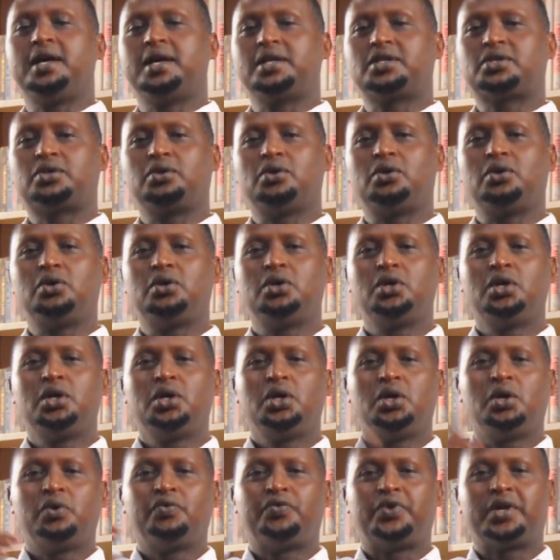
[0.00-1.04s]
So,
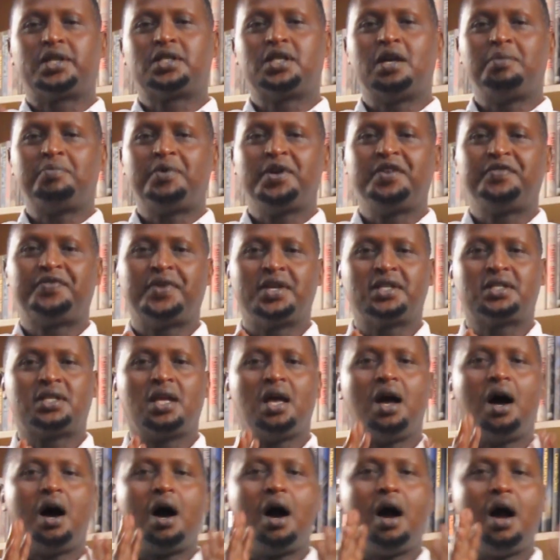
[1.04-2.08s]
for example, if I say,